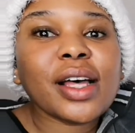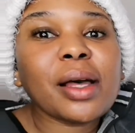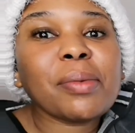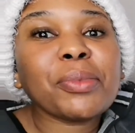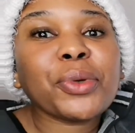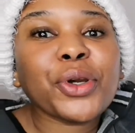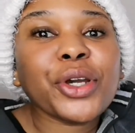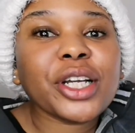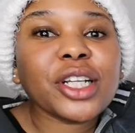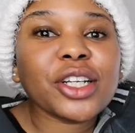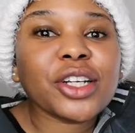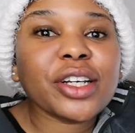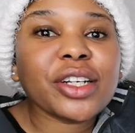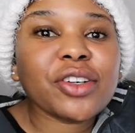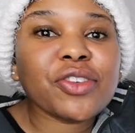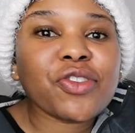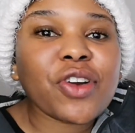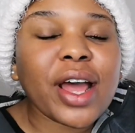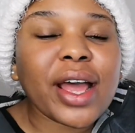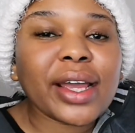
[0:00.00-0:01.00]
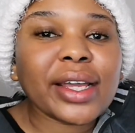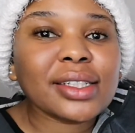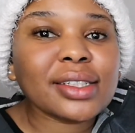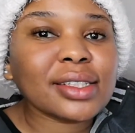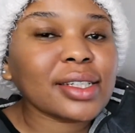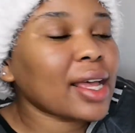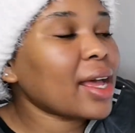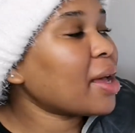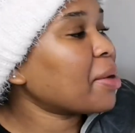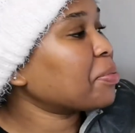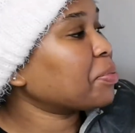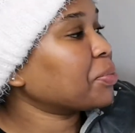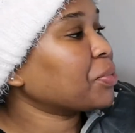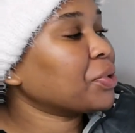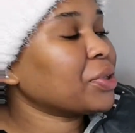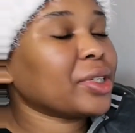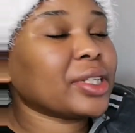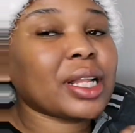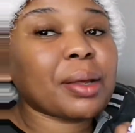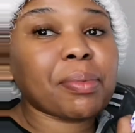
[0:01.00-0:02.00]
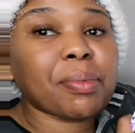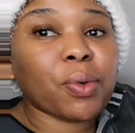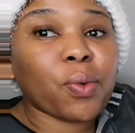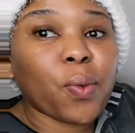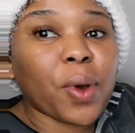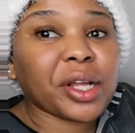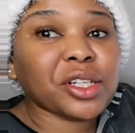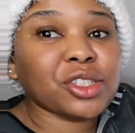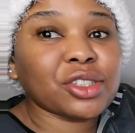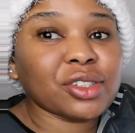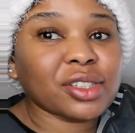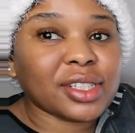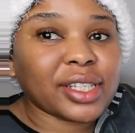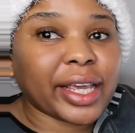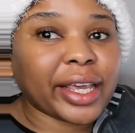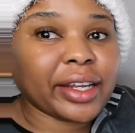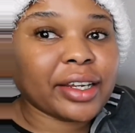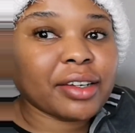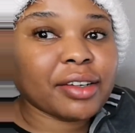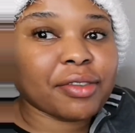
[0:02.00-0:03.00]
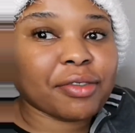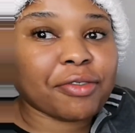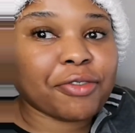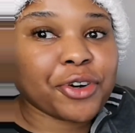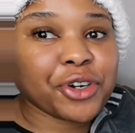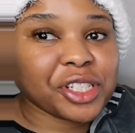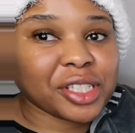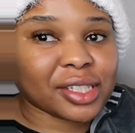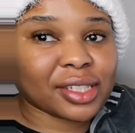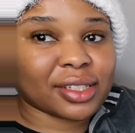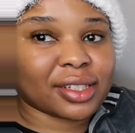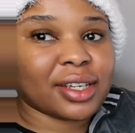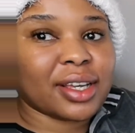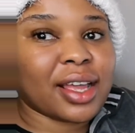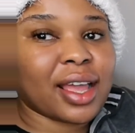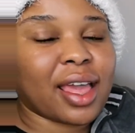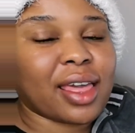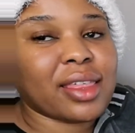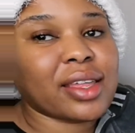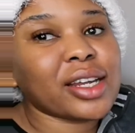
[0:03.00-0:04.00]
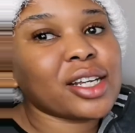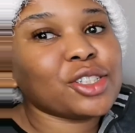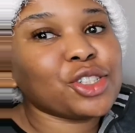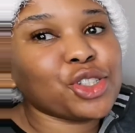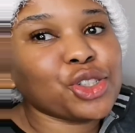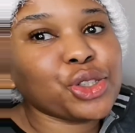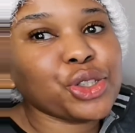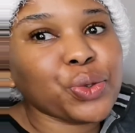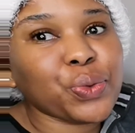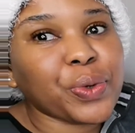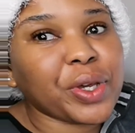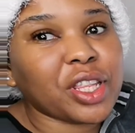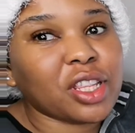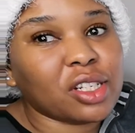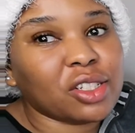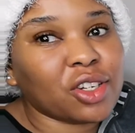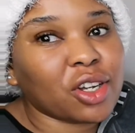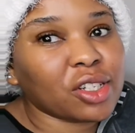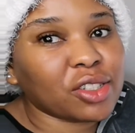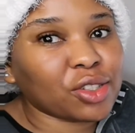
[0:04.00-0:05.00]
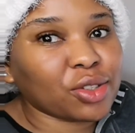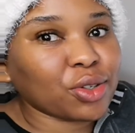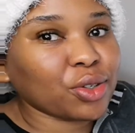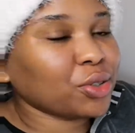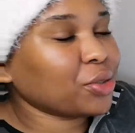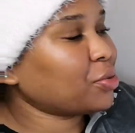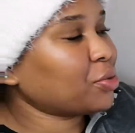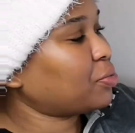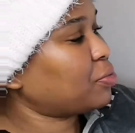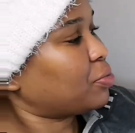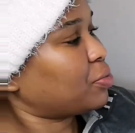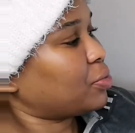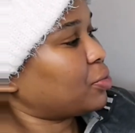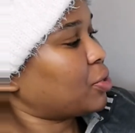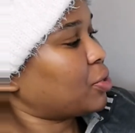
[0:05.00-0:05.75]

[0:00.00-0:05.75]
I'm quickly going to write number 1 to 10 first, then I'll show you where the dots go.